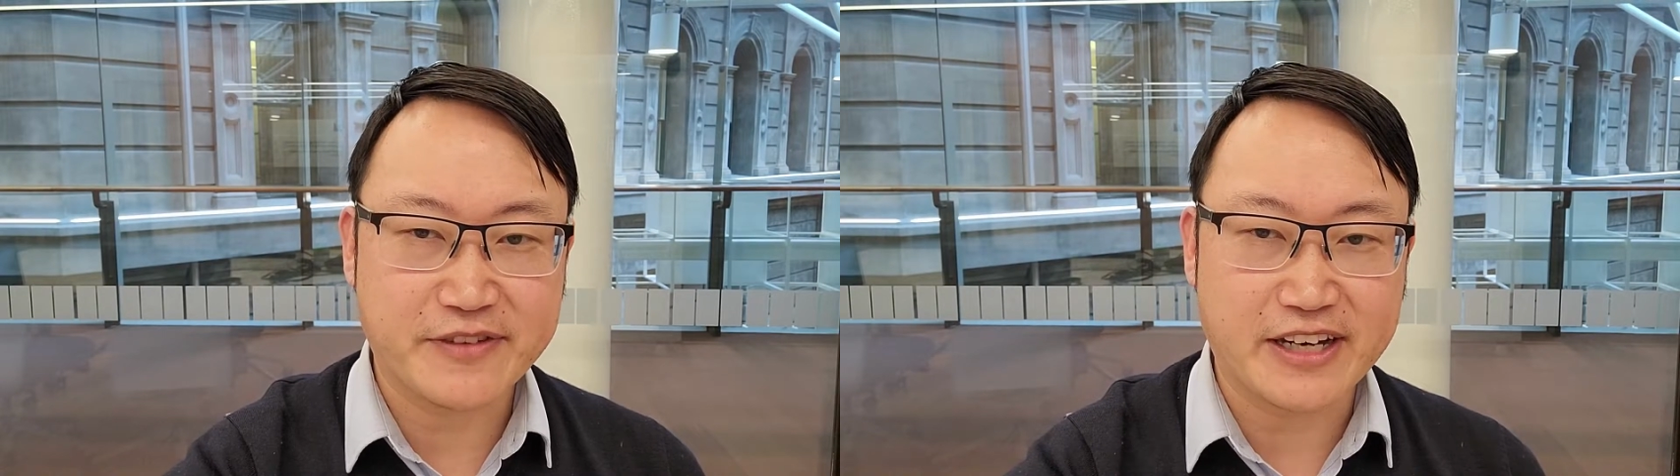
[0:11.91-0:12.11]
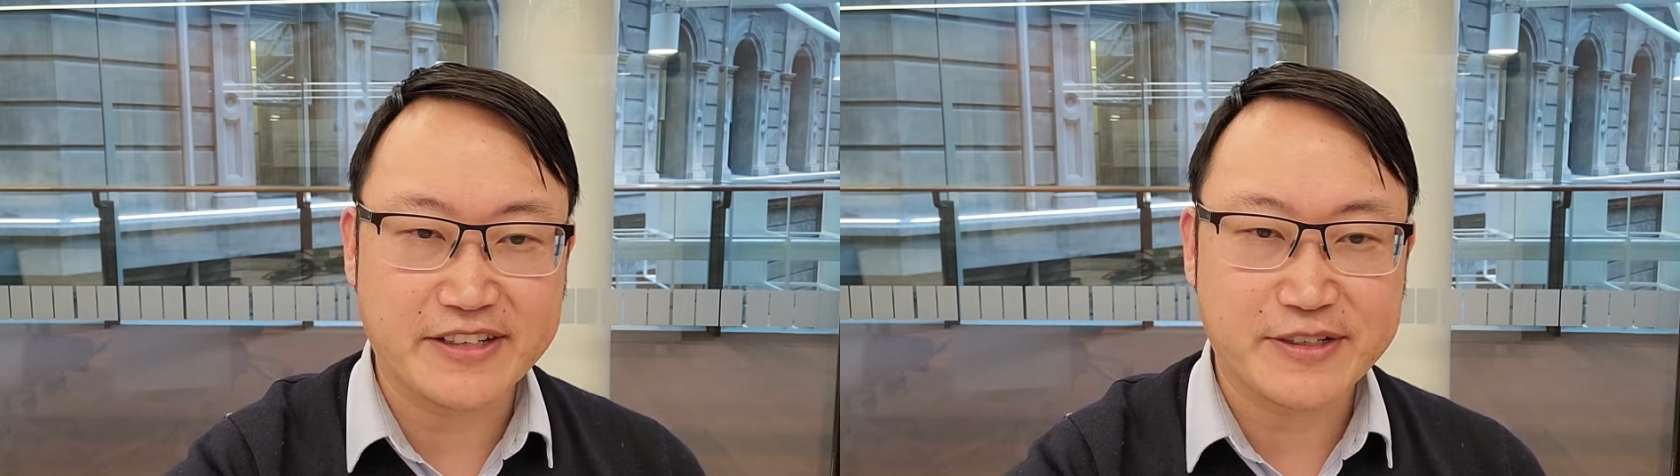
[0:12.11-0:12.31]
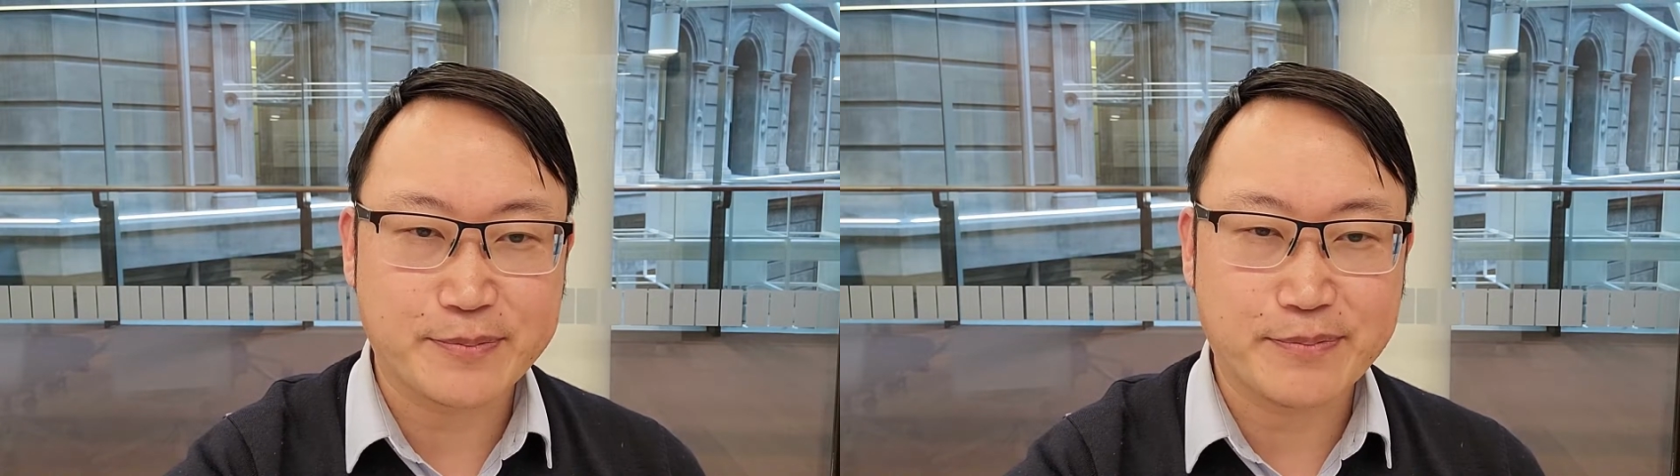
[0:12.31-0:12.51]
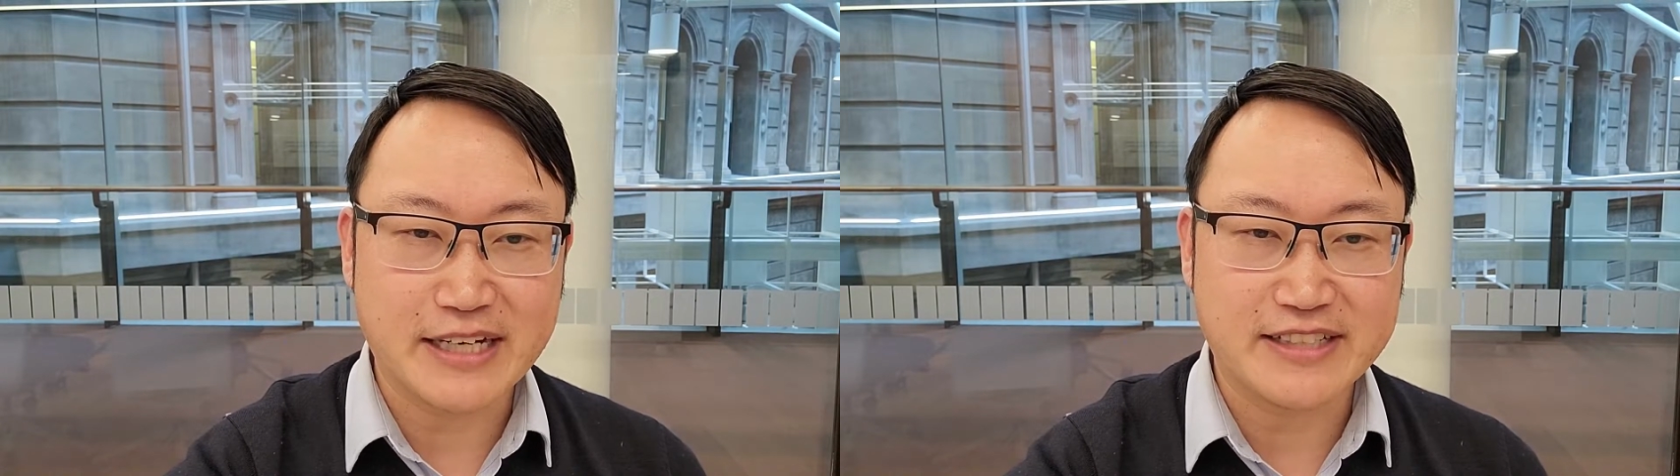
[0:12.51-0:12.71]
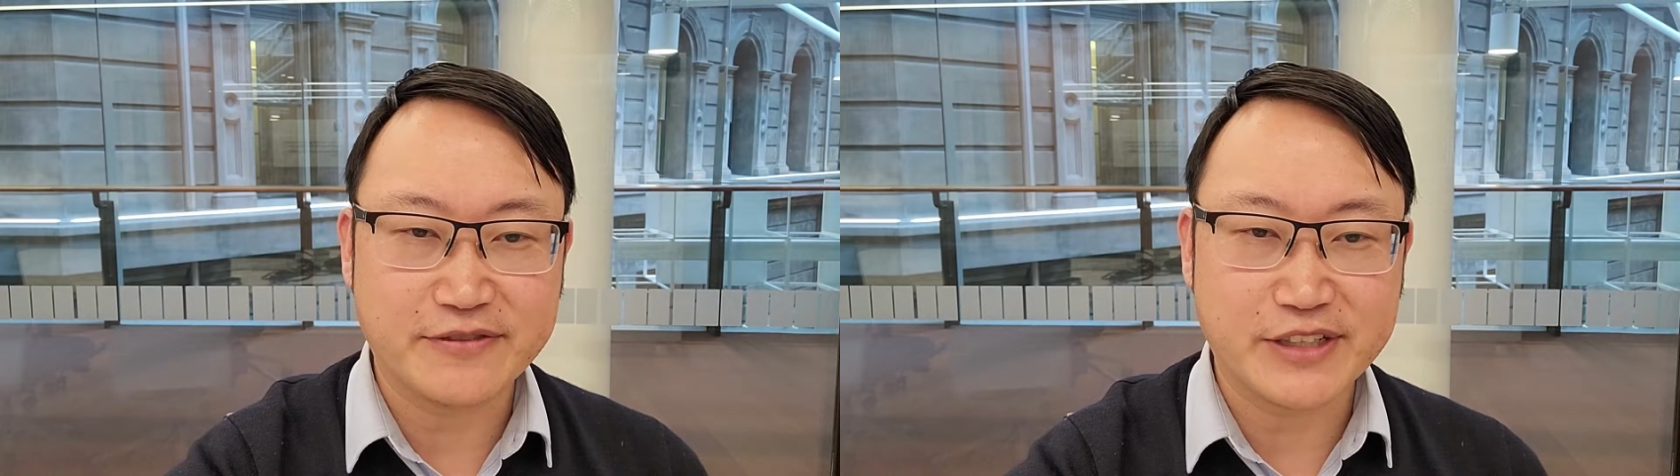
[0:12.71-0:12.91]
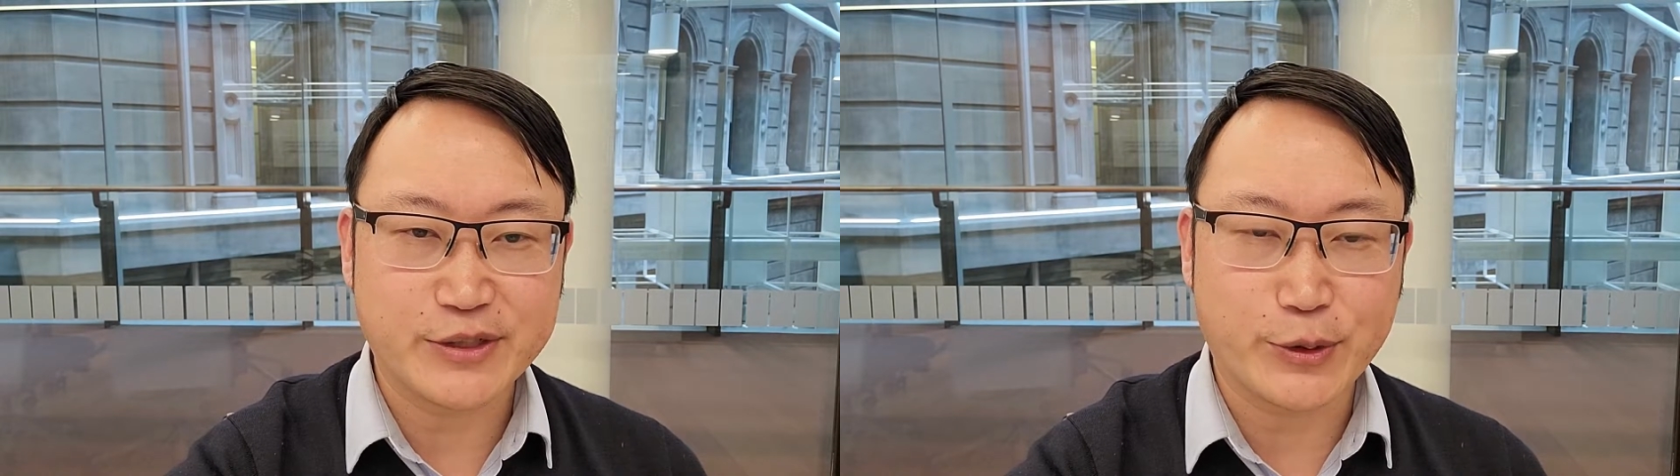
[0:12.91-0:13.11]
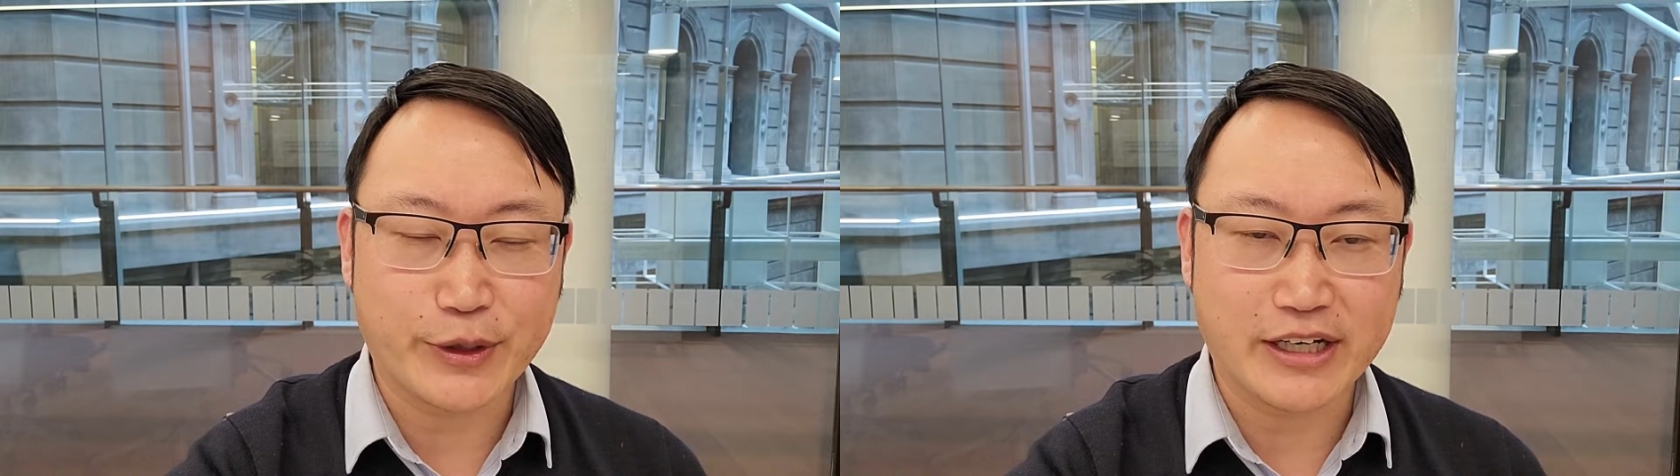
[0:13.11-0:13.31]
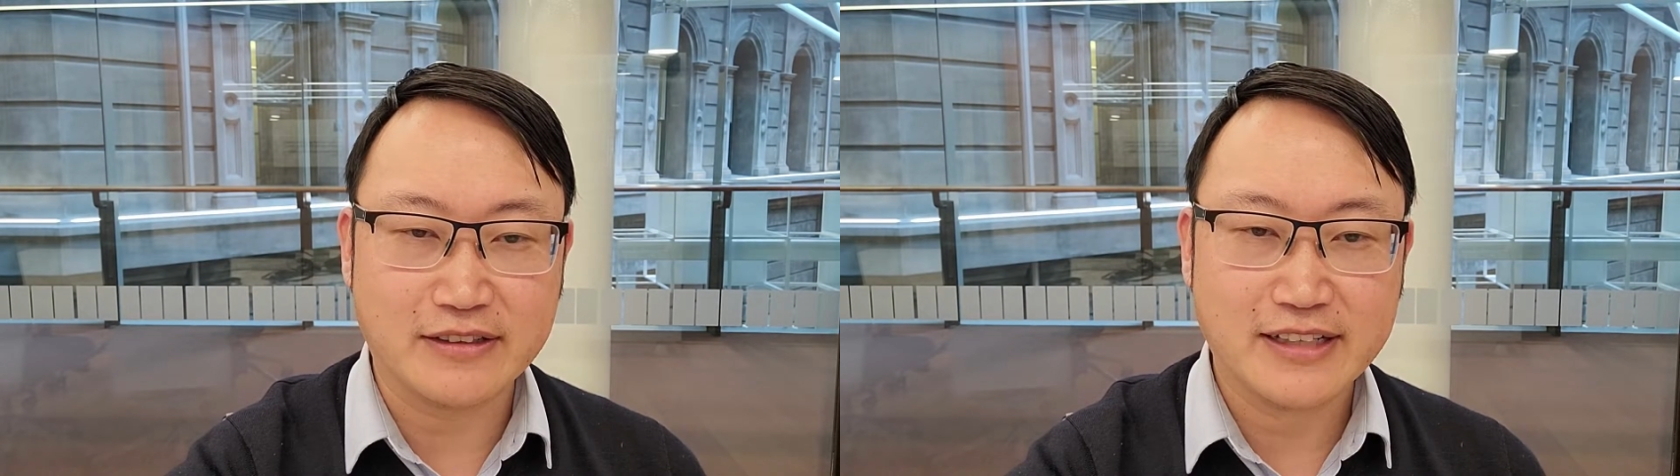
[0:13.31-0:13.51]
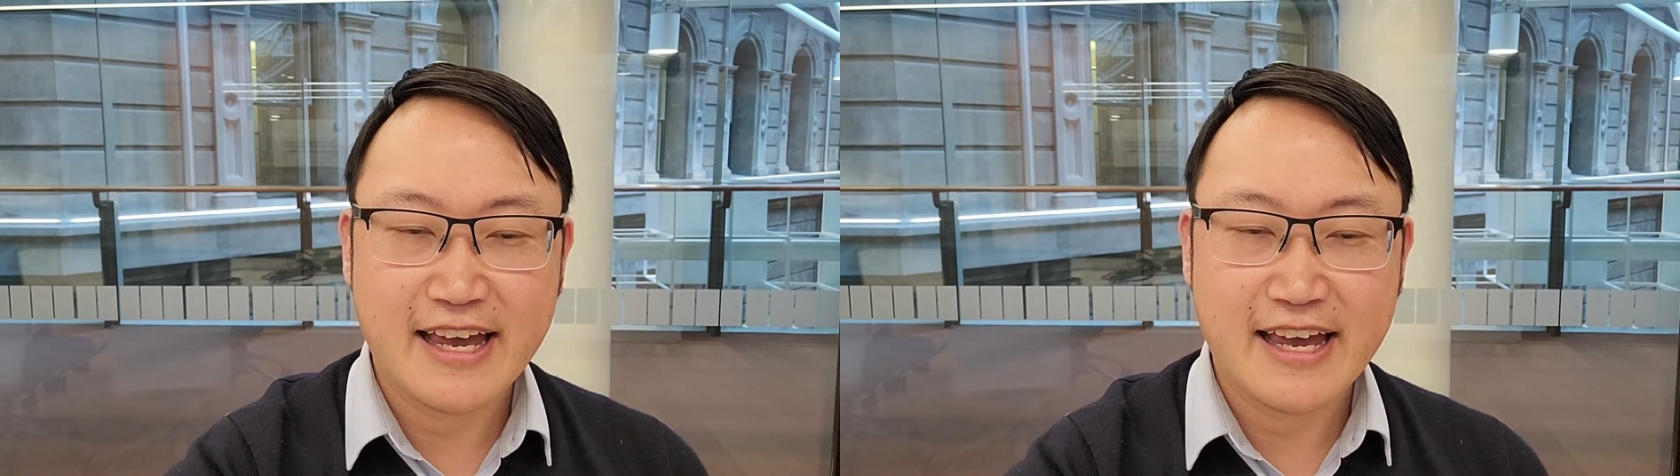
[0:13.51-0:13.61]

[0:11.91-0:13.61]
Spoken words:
founders based in Victoria.